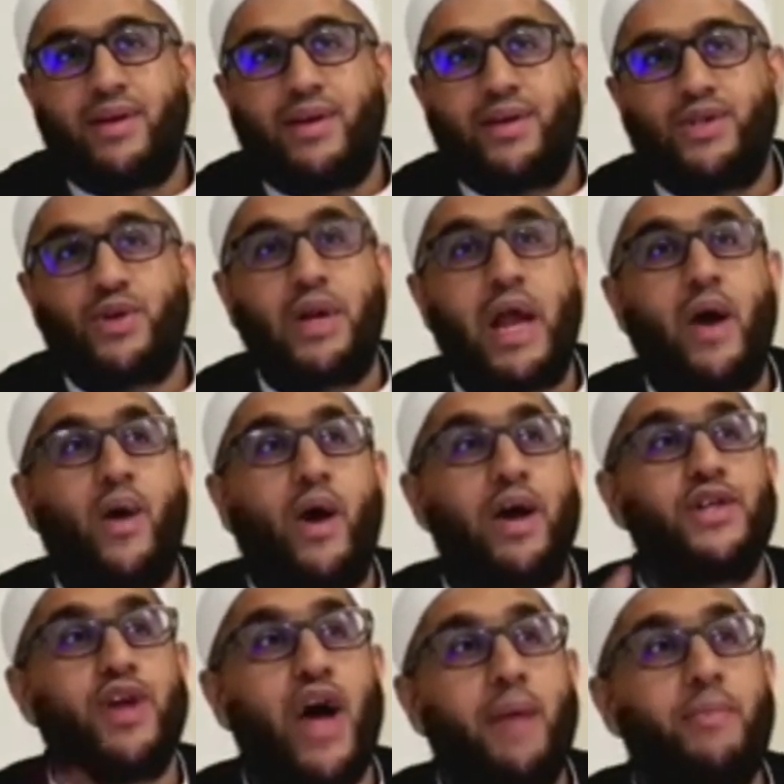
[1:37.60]
So now
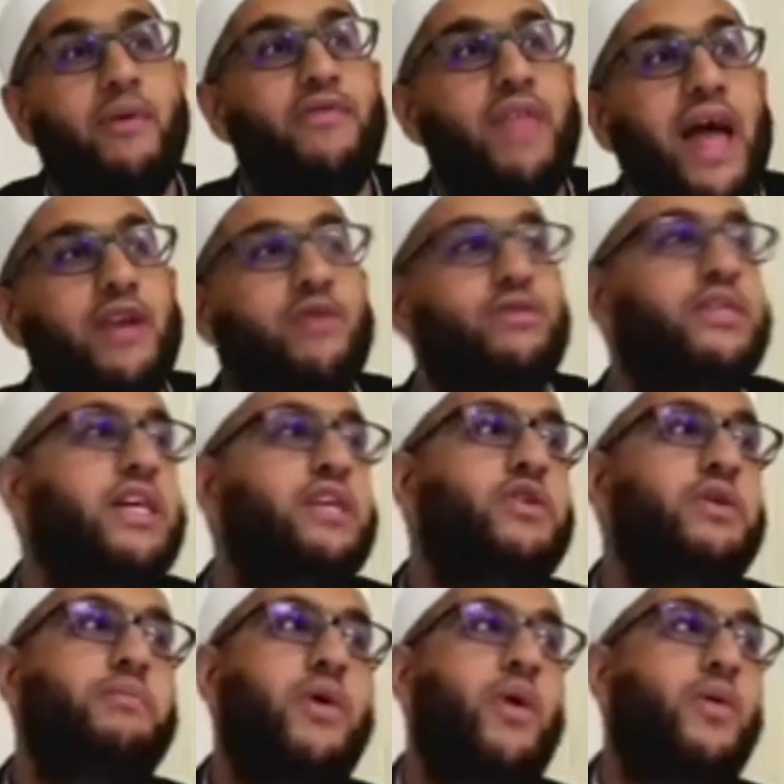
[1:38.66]
on top of that, you say to
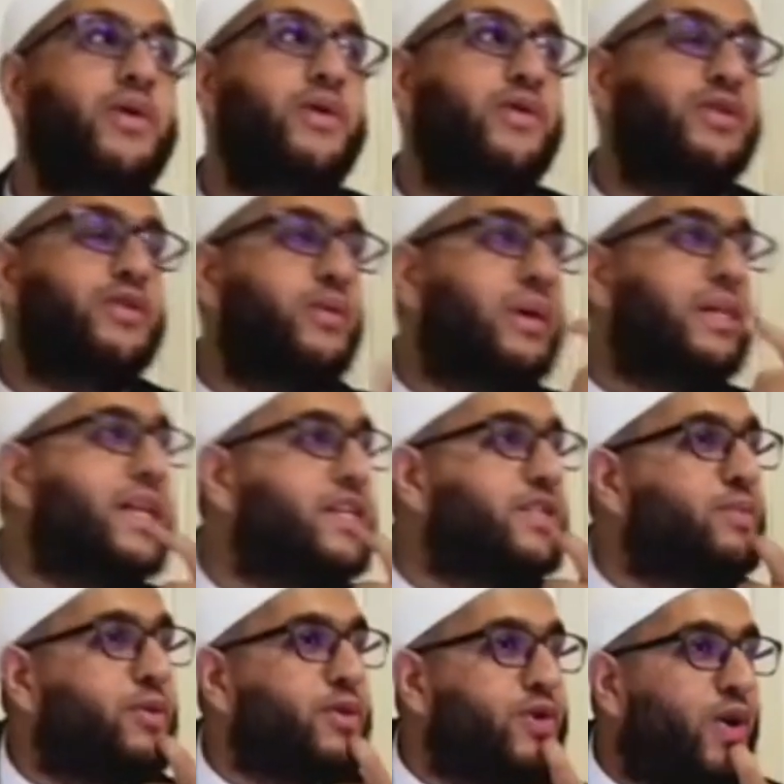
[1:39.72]
him, no, you're the one that's
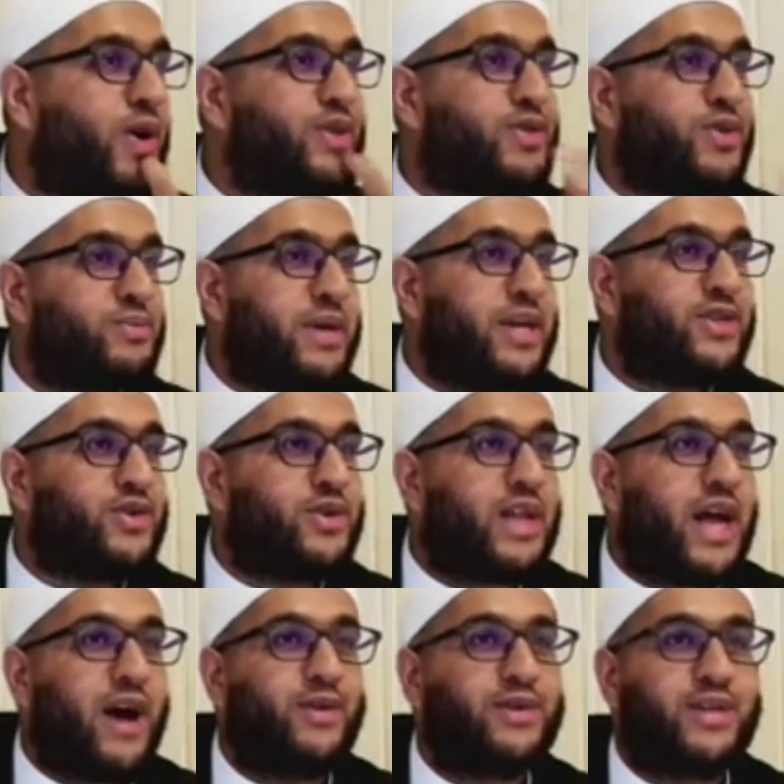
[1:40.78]
supposed to also make sure
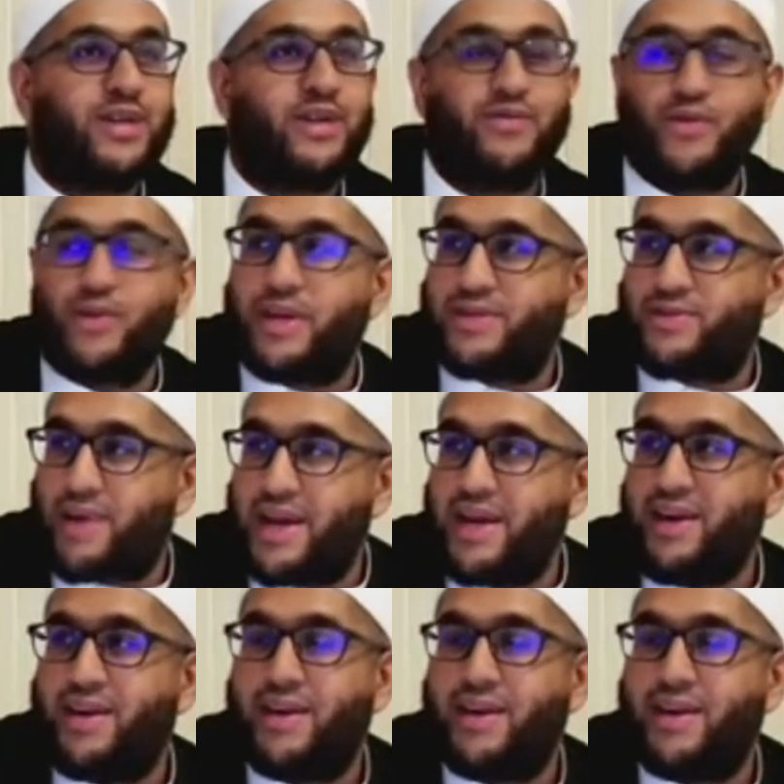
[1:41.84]
the house and the food is ready.